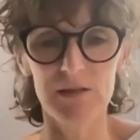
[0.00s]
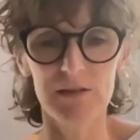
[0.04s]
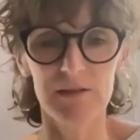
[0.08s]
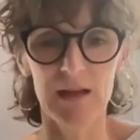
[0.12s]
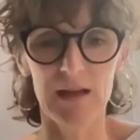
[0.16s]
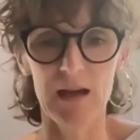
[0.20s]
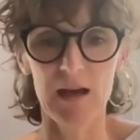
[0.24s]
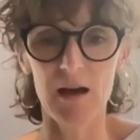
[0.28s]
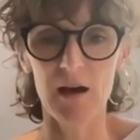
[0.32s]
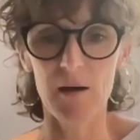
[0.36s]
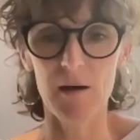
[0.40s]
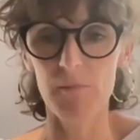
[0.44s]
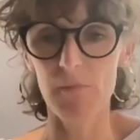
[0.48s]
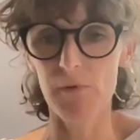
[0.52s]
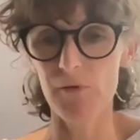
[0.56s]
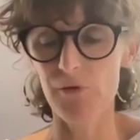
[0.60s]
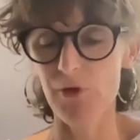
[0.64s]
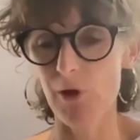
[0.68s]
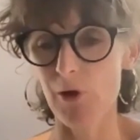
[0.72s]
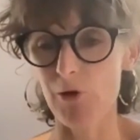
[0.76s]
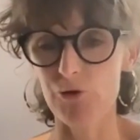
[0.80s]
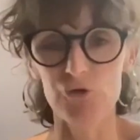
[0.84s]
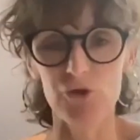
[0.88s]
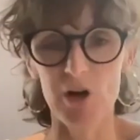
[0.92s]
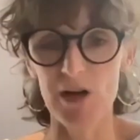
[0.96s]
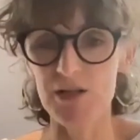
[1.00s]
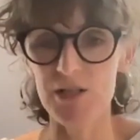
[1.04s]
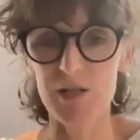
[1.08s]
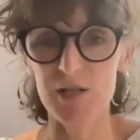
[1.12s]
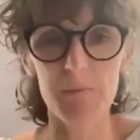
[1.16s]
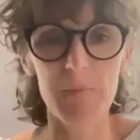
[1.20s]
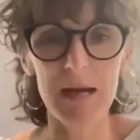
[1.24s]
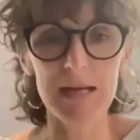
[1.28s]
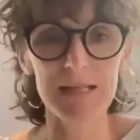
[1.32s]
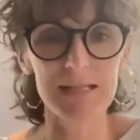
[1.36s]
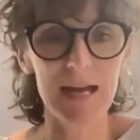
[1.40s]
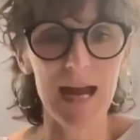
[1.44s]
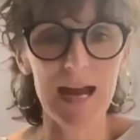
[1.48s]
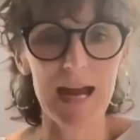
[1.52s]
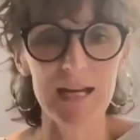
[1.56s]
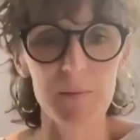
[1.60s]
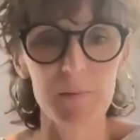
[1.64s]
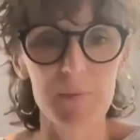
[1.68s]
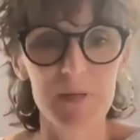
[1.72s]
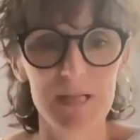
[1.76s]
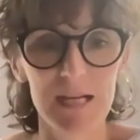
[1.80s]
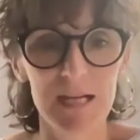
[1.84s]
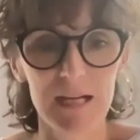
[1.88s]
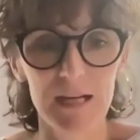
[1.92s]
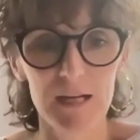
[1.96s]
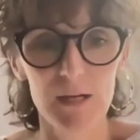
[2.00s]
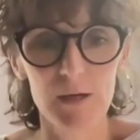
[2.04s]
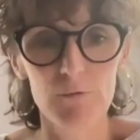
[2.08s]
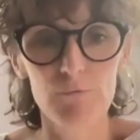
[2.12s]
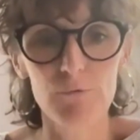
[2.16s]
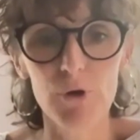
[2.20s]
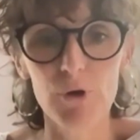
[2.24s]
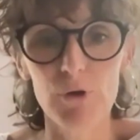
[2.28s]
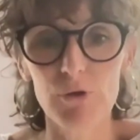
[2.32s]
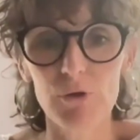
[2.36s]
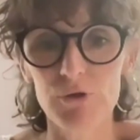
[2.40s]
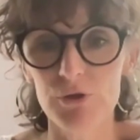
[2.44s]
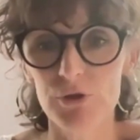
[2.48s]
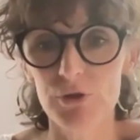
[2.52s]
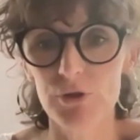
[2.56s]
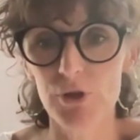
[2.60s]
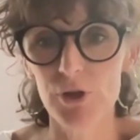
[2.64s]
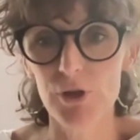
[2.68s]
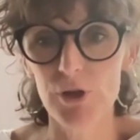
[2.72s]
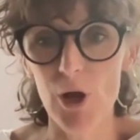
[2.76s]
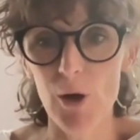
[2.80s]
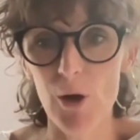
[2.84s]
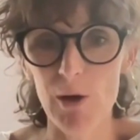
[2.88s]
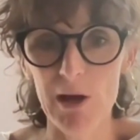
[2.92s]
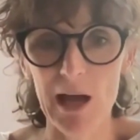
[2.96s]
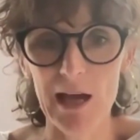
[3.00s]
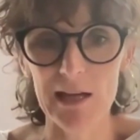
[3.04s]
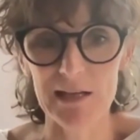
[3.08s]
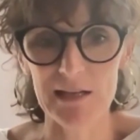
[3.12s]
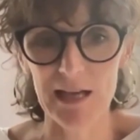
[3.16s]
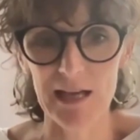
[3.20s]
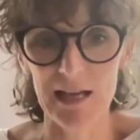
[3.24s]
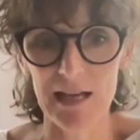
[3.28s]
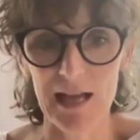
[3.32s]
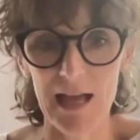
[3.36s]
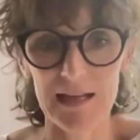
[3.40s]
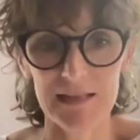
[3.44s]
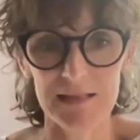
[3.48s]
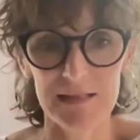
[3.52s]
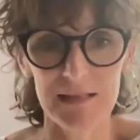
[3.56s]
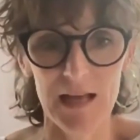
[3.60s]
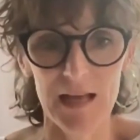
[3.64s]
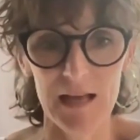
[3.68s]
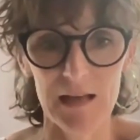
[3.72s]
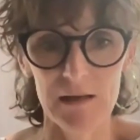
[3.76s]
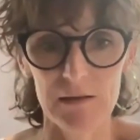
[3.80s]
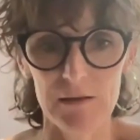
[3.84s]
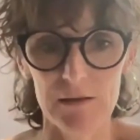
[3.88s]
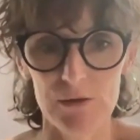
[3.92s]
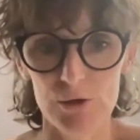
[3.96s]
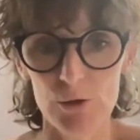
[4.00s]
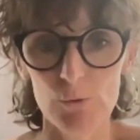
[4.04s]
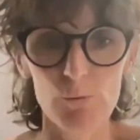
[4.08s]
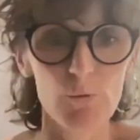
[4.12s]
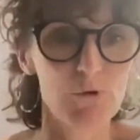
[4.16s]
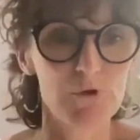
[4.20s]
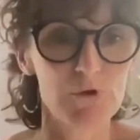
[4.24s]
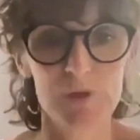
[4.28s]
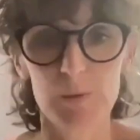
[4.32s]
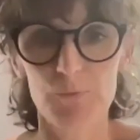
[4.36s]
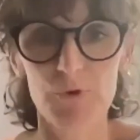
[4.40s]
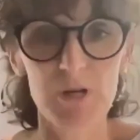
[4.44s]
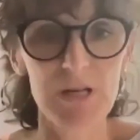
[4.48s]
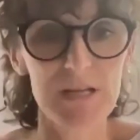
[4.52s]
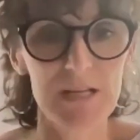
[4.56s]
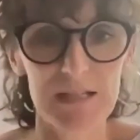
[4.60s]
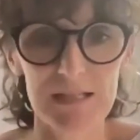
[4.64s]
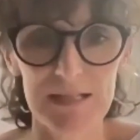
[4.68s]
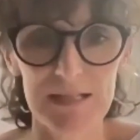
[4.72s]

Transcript: that are trying to maintain a particular route, as towards a breeding